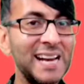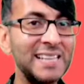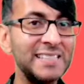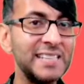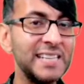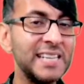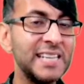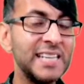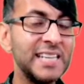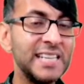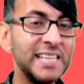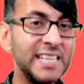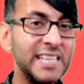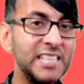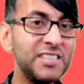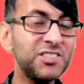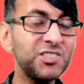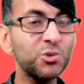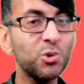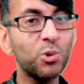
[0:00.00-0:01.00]
and
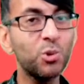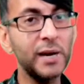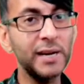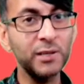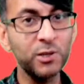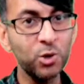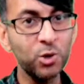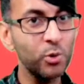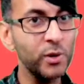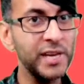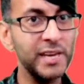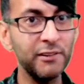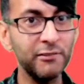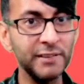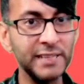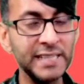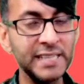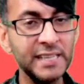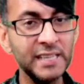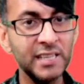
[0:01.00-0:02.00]
he saw a
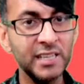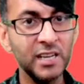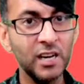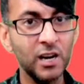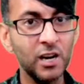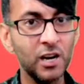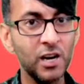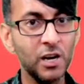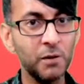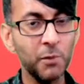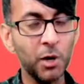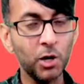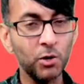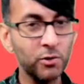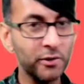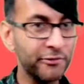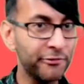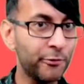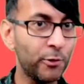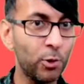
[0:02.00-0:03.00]
query um,
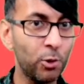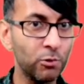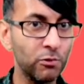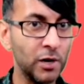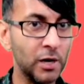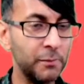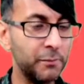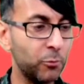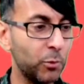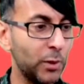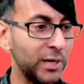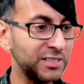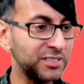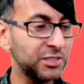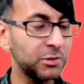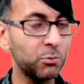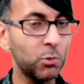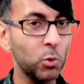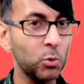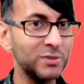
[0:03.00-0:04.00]
on the forum where
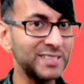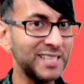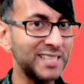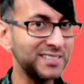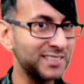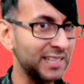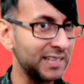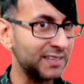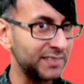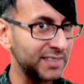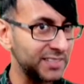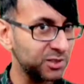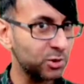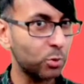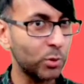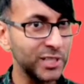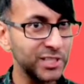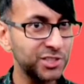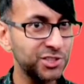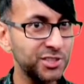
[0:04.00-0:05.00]
someone was asking this
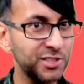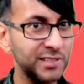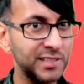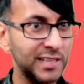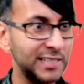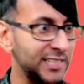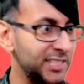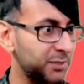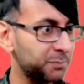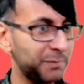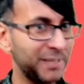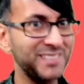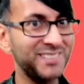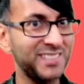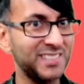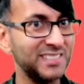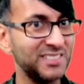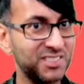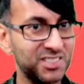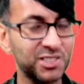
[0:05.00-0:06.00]
question and he's
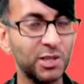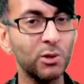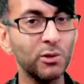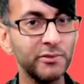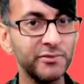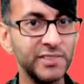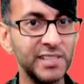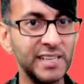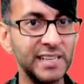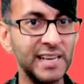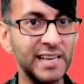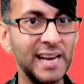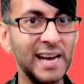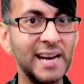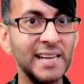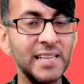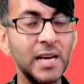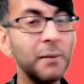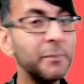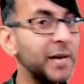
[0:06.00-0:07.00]
basically solved it
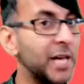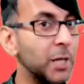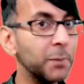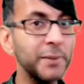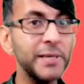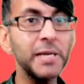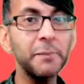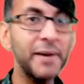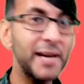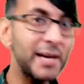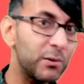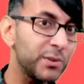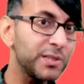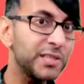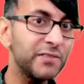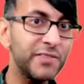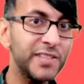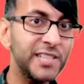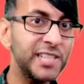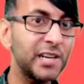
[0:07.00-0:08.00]
and I'm helping him out
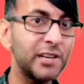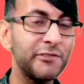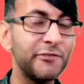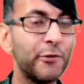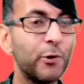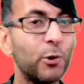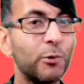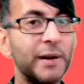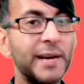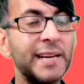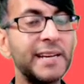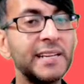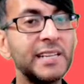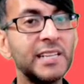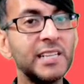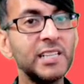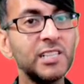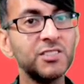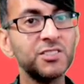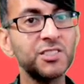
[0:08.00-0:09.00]
with the video for it.
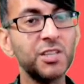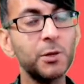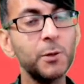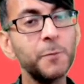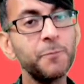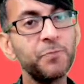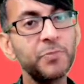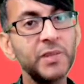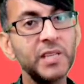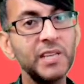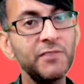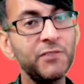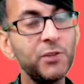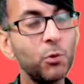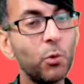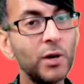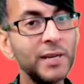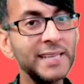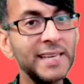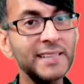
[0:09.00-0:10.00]
So if
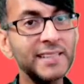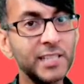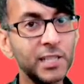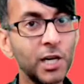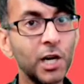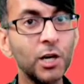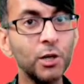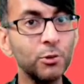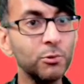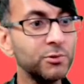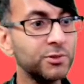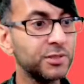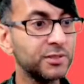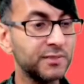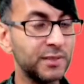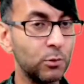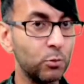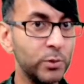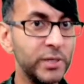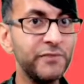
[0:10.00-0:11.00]
you want to get the code
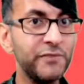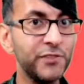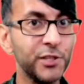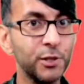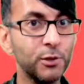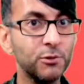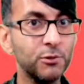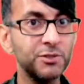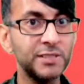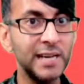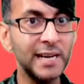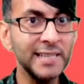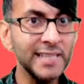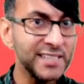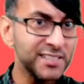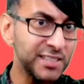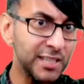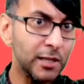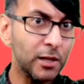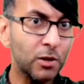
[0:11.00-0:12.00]
that we've used, and
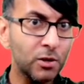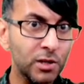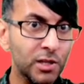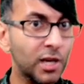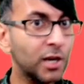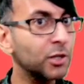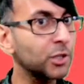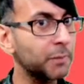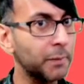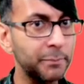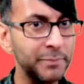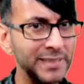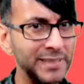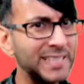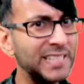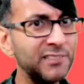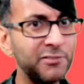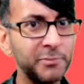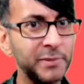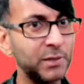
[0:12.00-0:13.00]
it is a long code, but
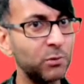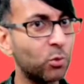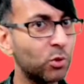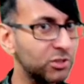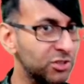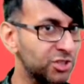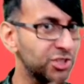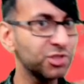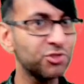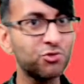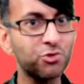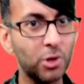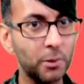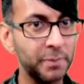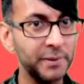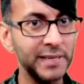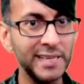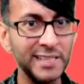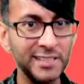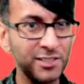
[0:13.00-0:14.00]
believe me, once you
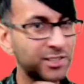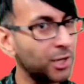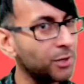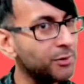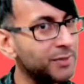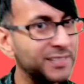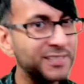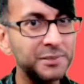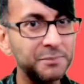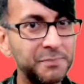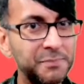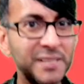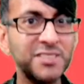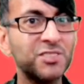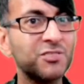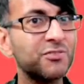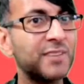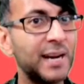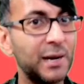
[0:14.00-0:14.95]
drop it in, you don't need to mess